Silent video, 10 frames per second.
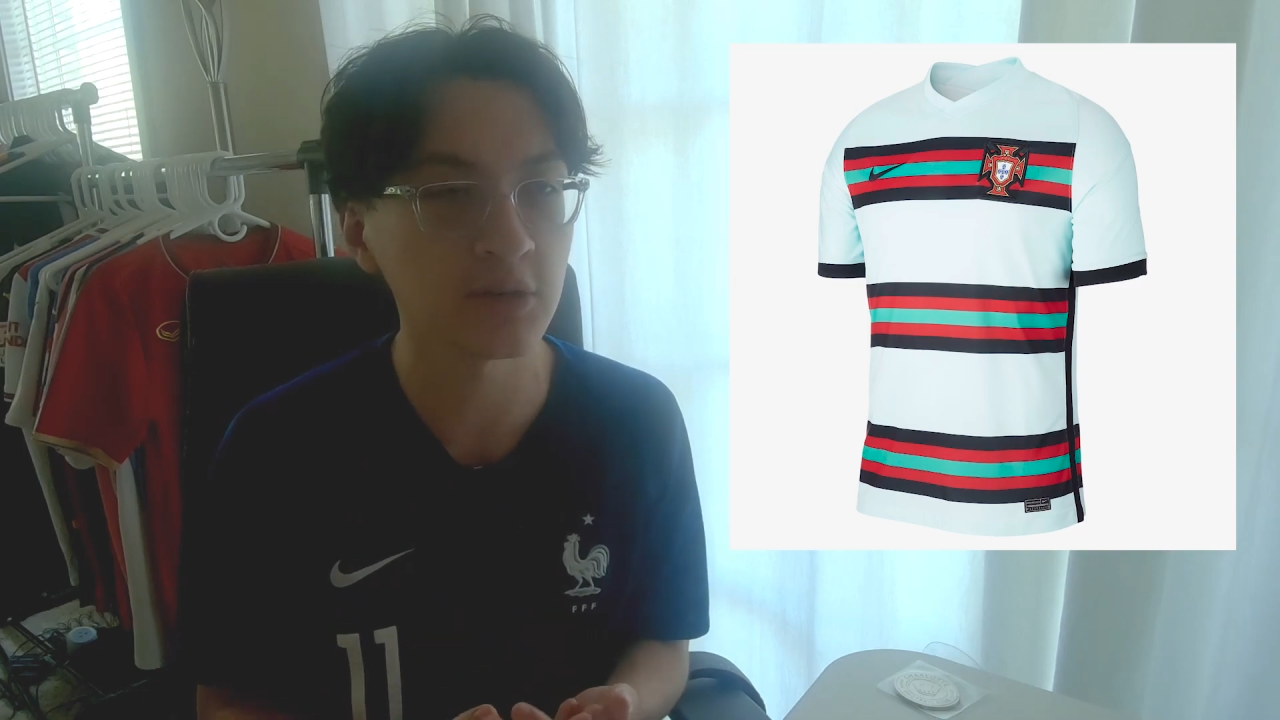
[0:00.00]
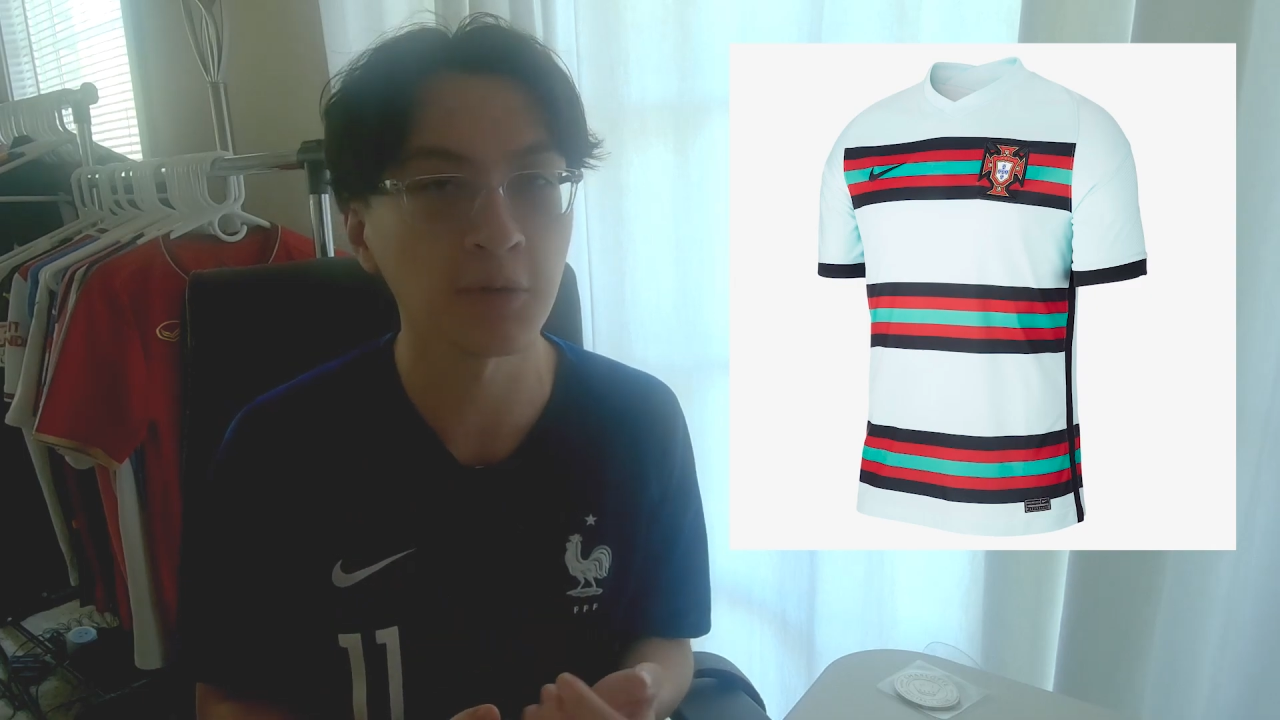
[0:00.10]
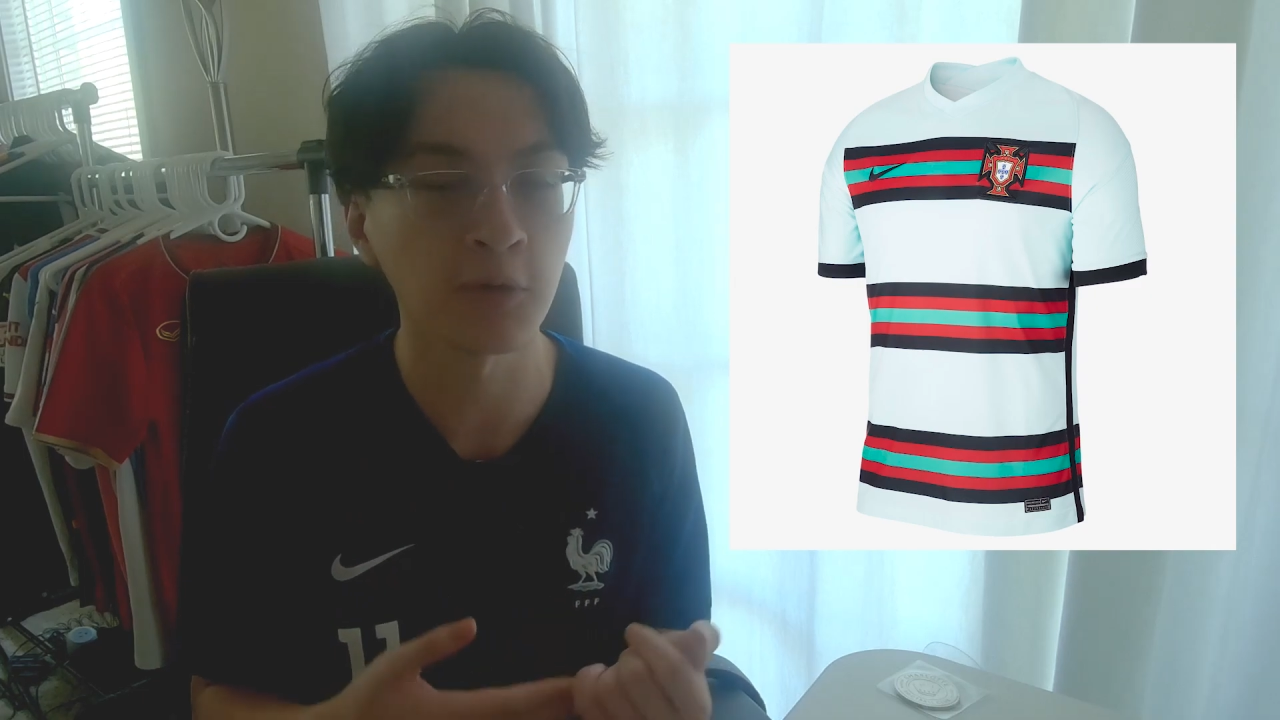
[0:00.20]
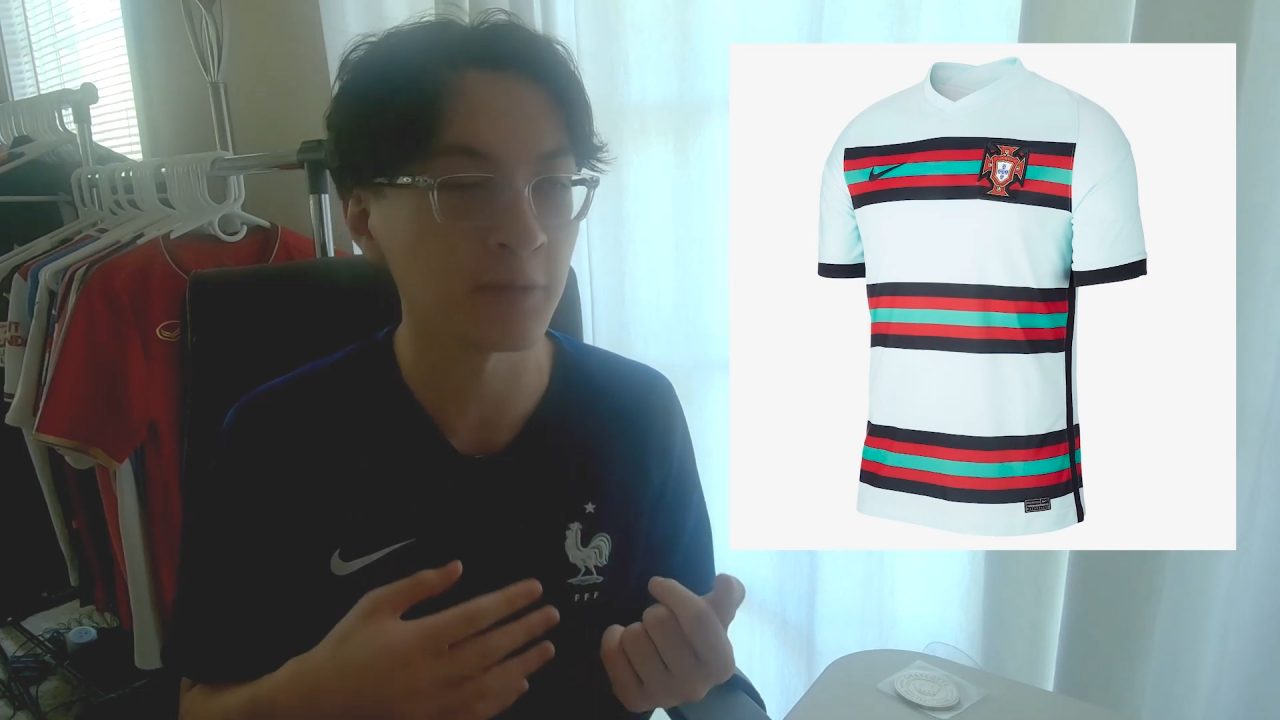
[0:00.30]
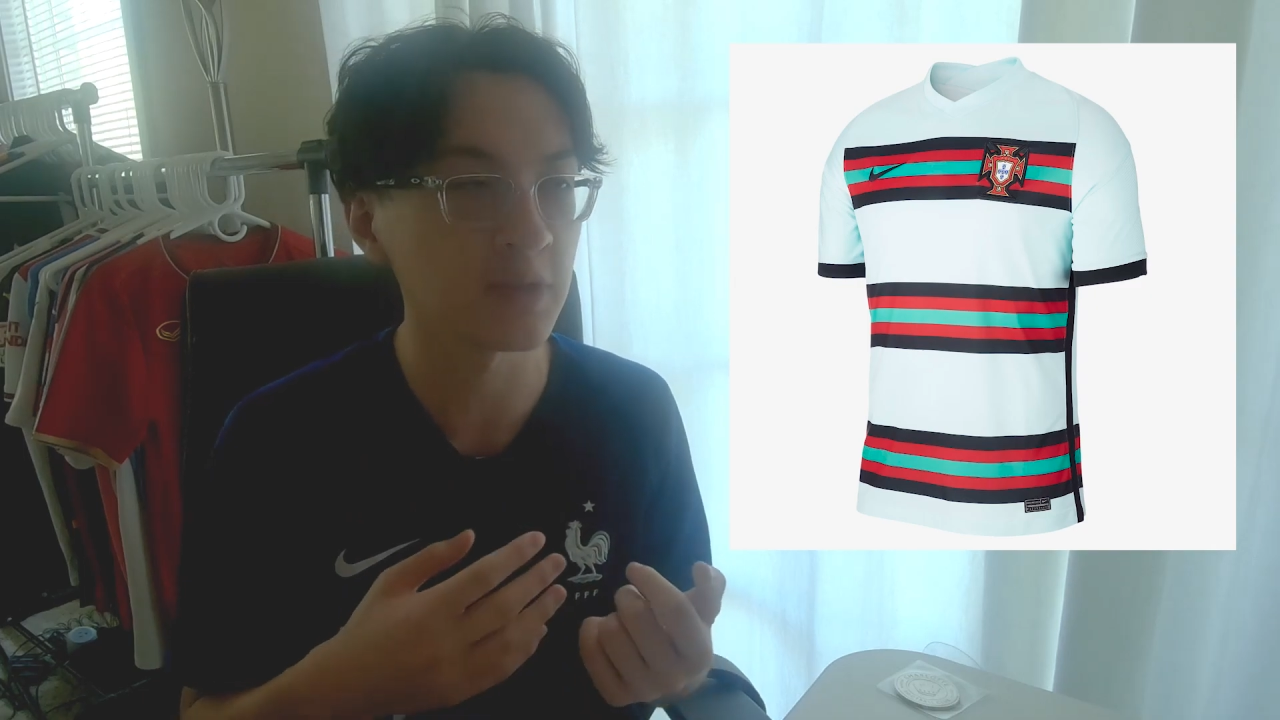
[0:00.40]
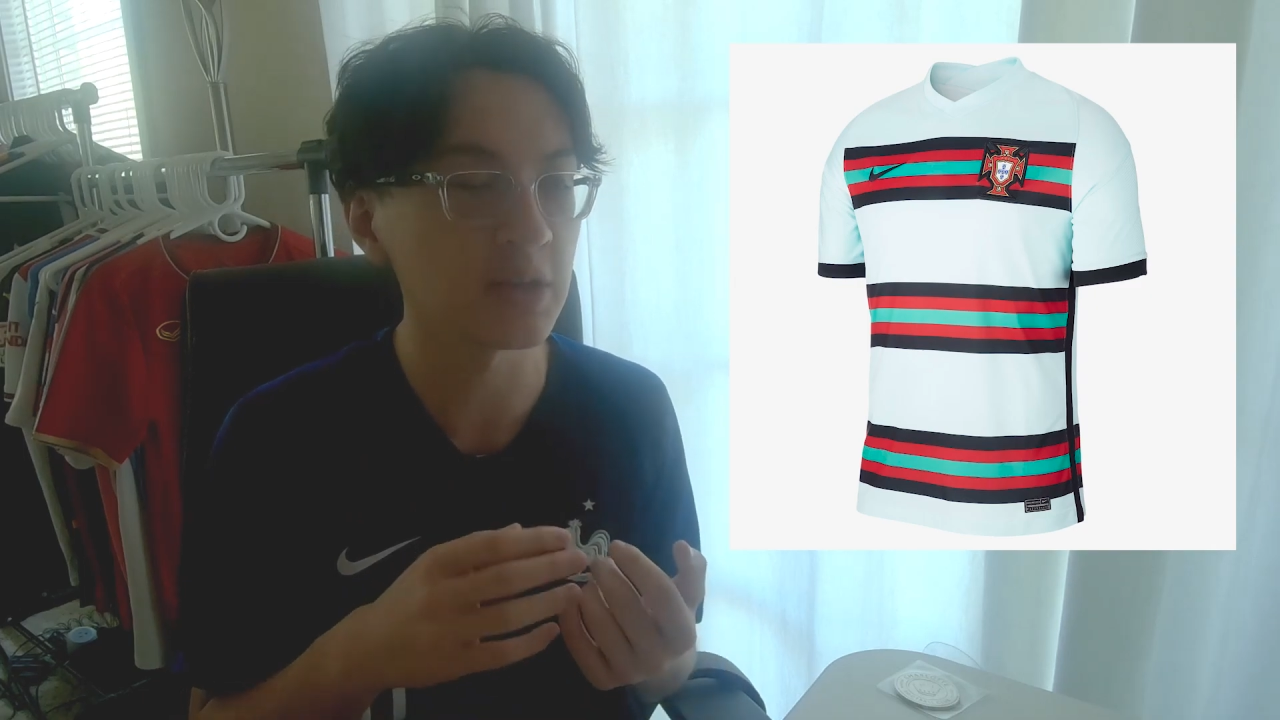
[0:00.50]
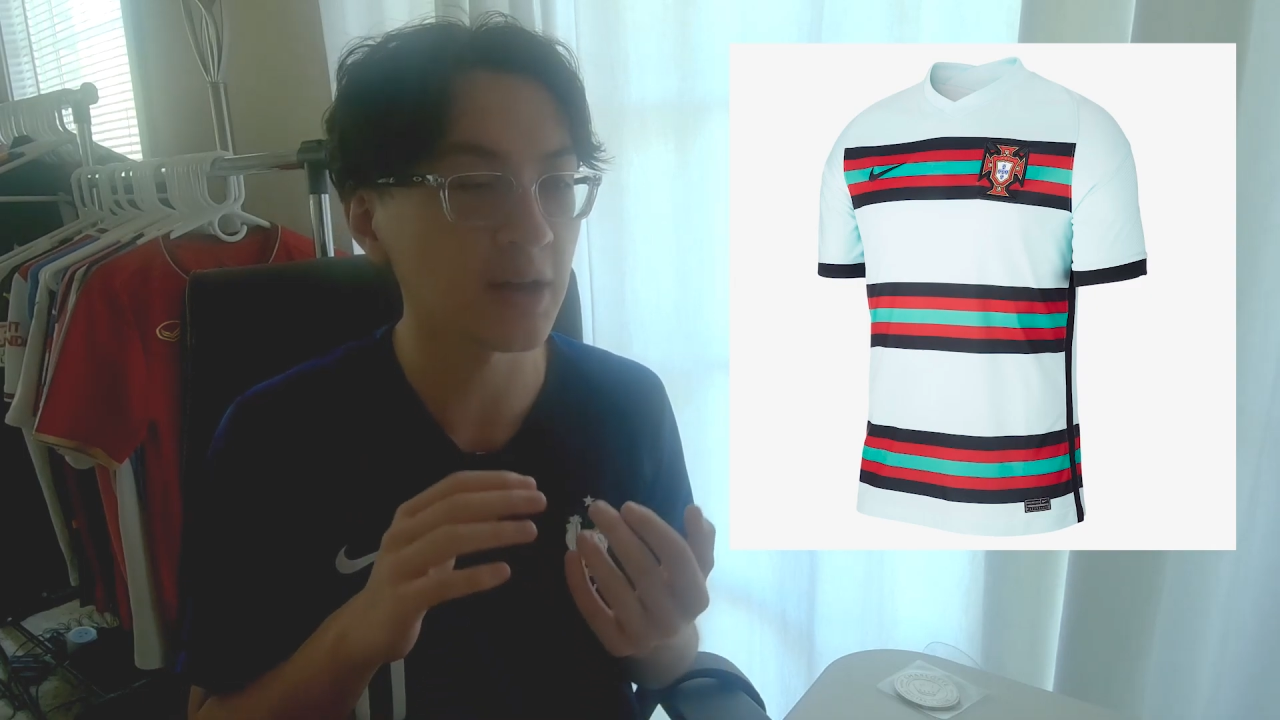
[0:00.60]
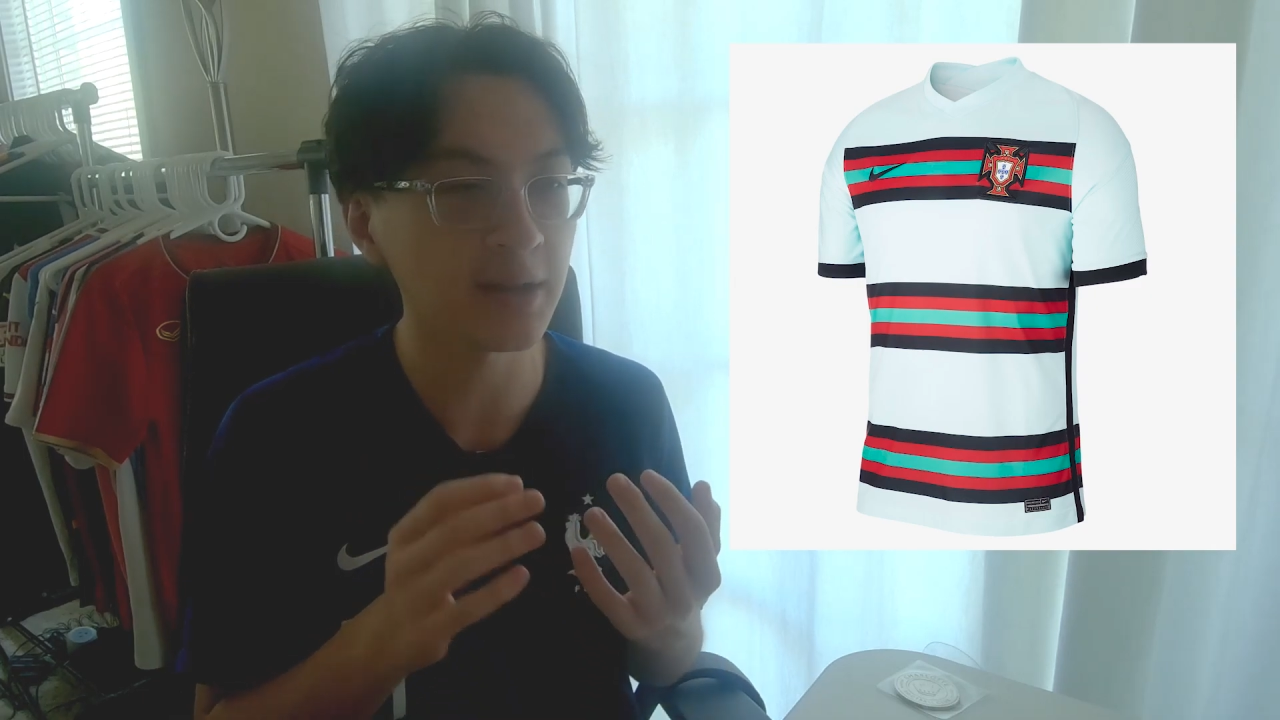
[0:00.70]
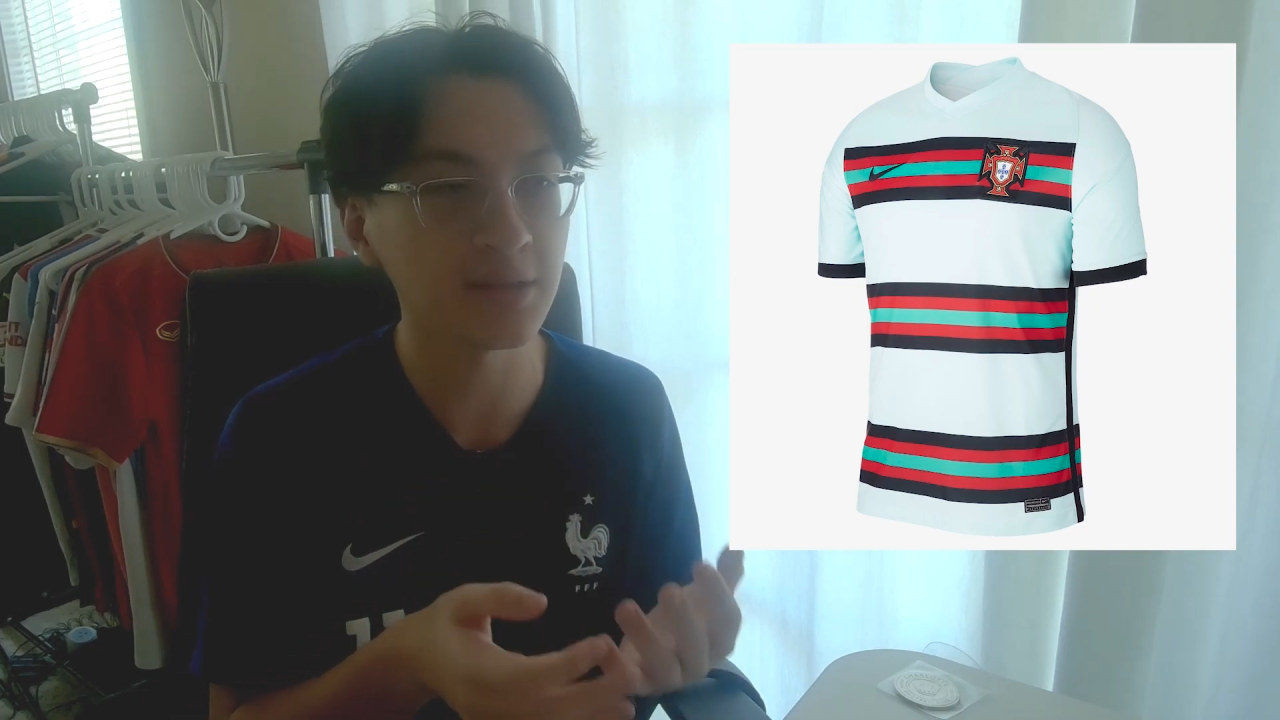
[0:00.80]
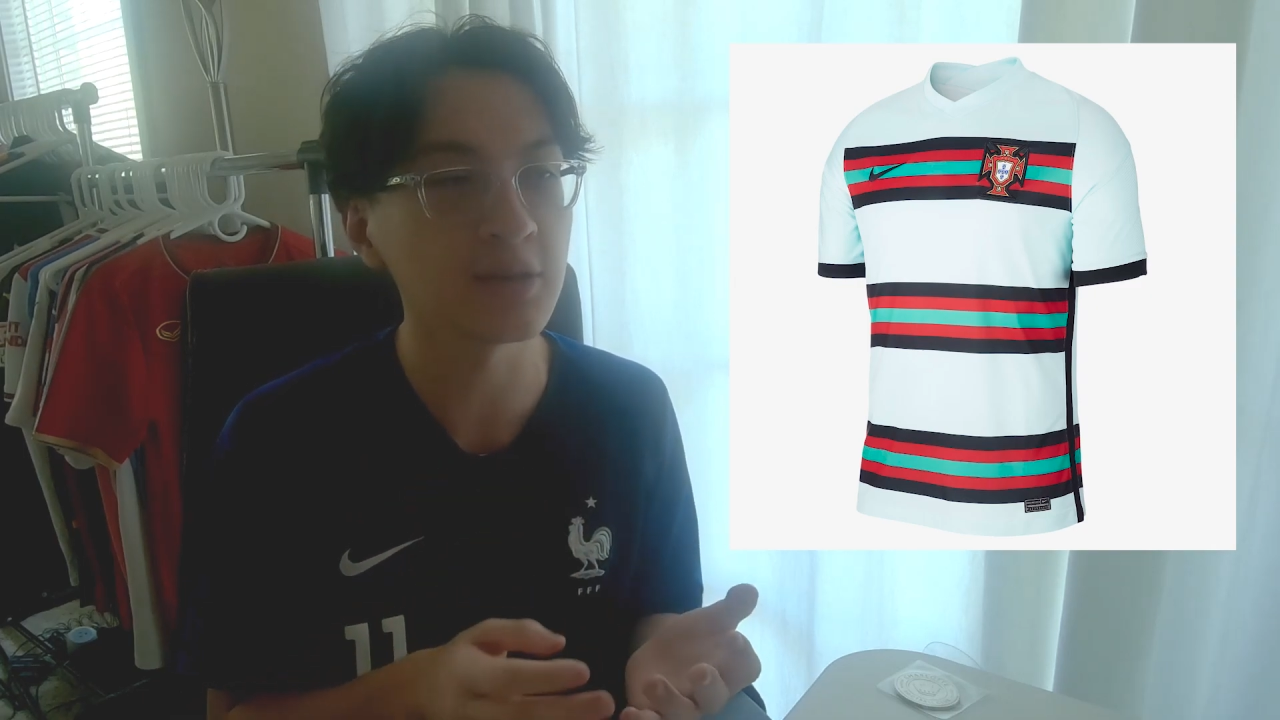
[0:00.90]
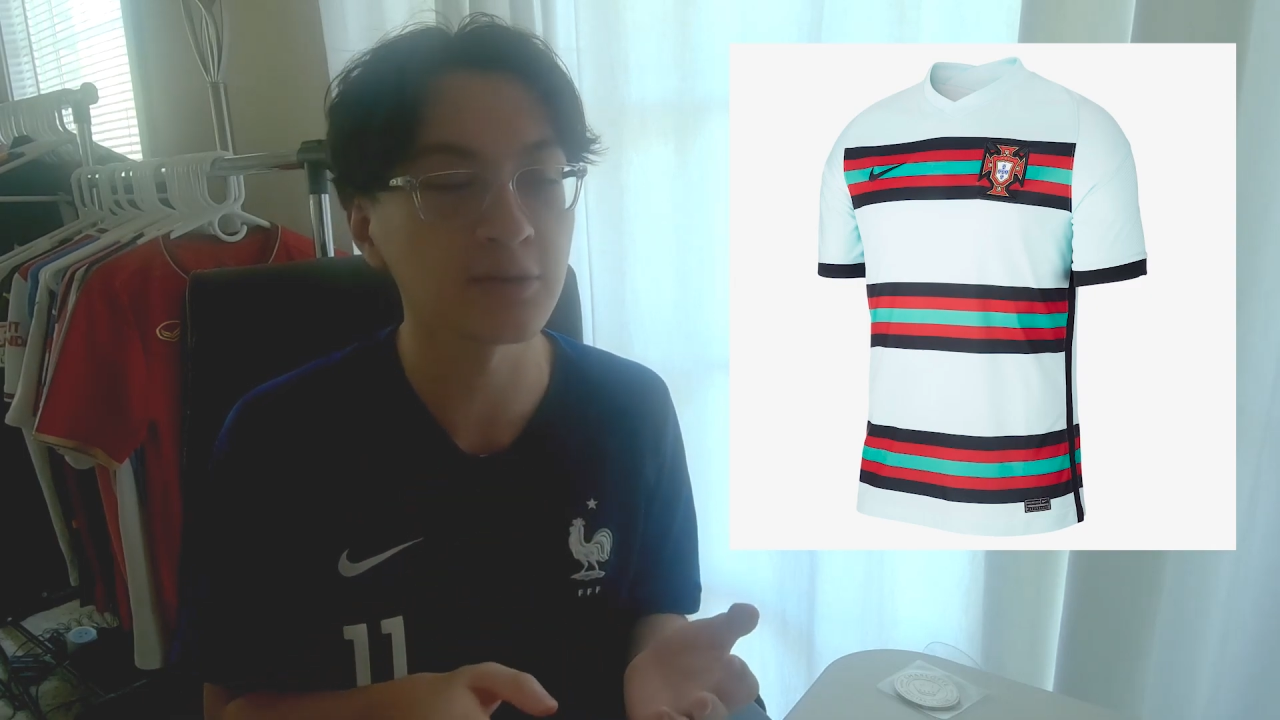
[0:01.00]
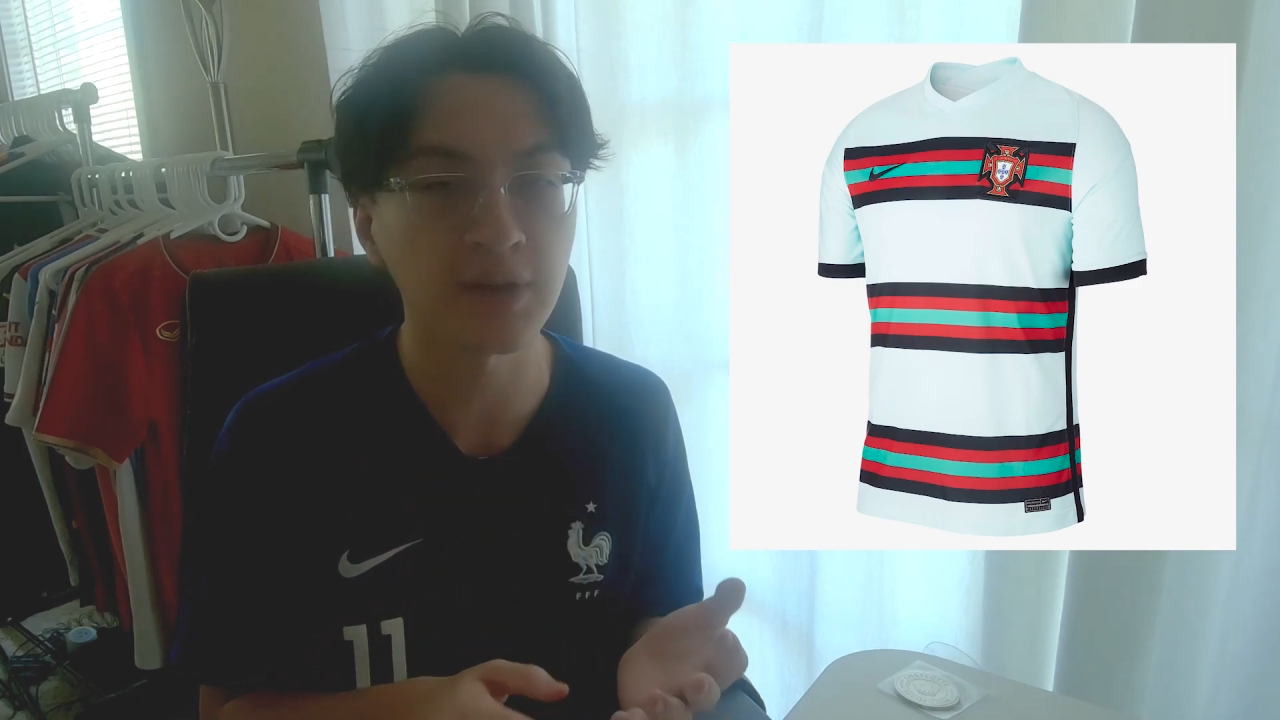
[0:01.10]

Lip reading: or the idea of